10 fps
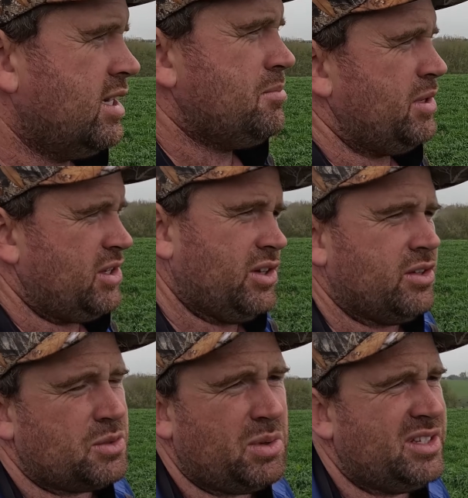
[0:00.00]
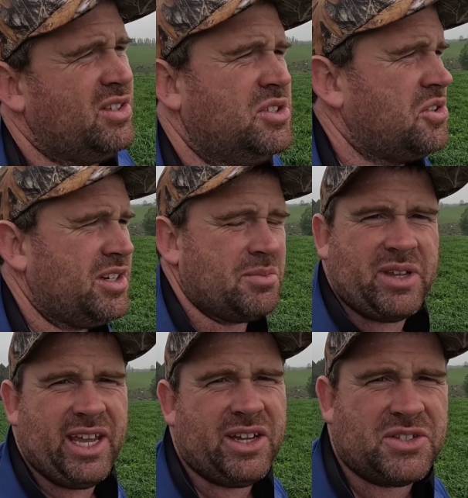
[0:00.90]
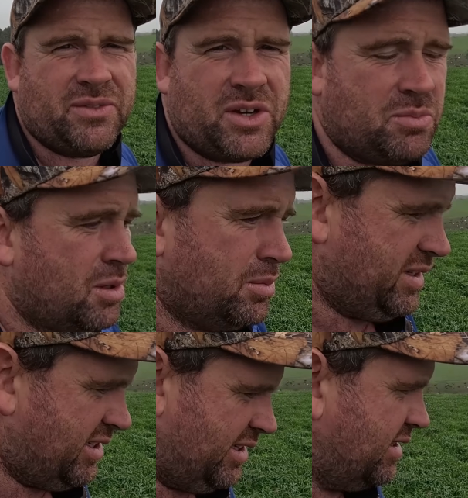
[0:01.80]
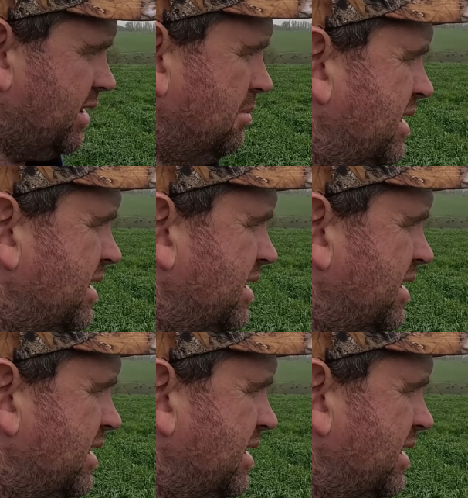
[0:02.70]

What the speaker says: because once I dry some cows off I could probably send some